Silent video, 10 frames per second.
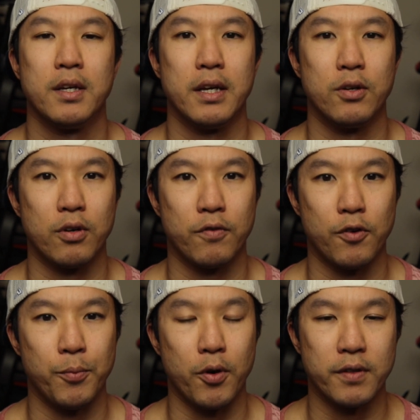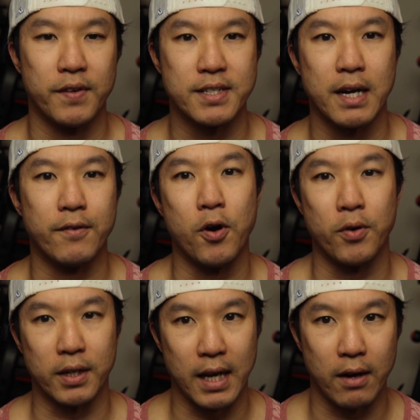in order for both of us to have our
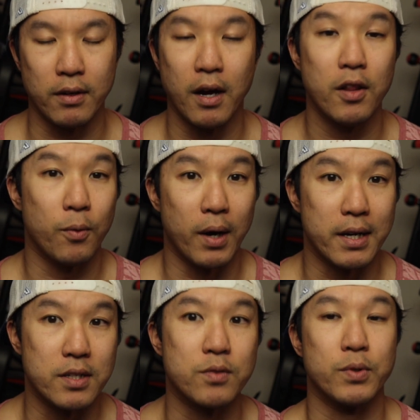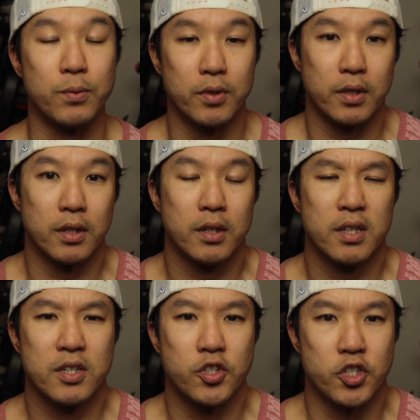own account. Otherwise, we would
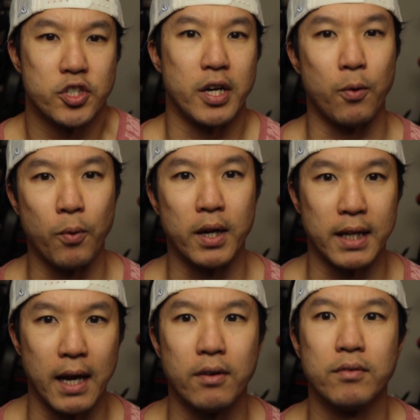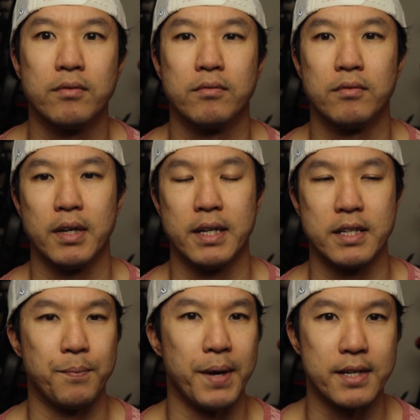just share one account, and
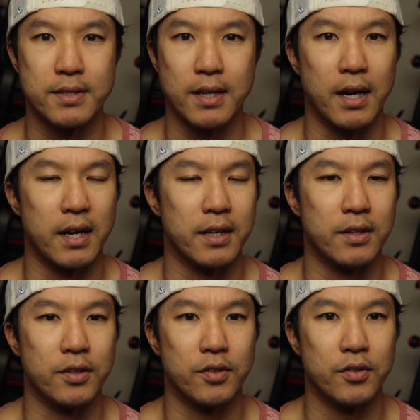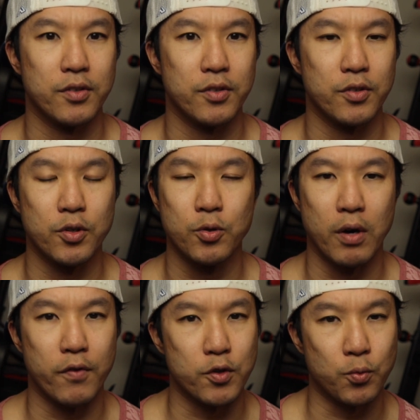it depends on
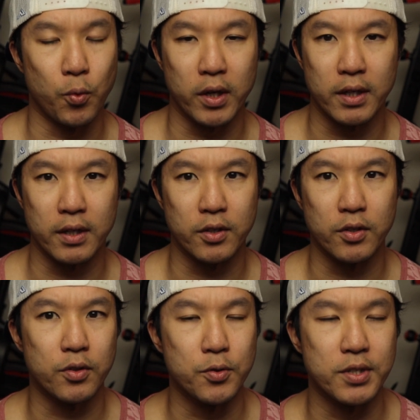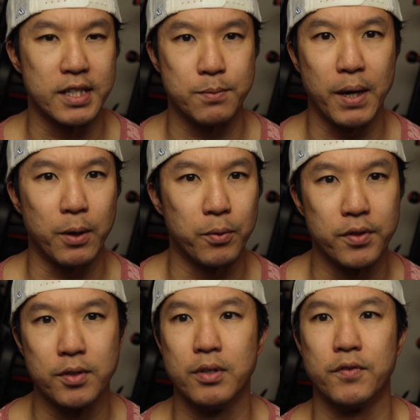whoever's using this bike with
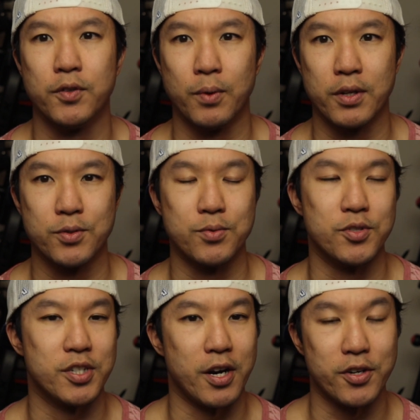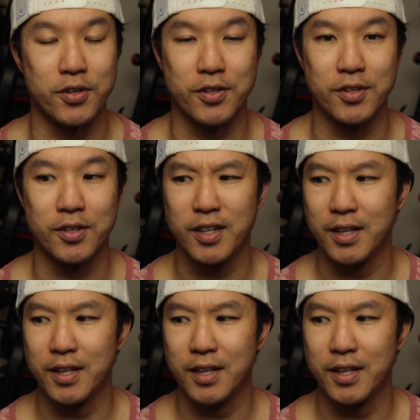you. If you want to share your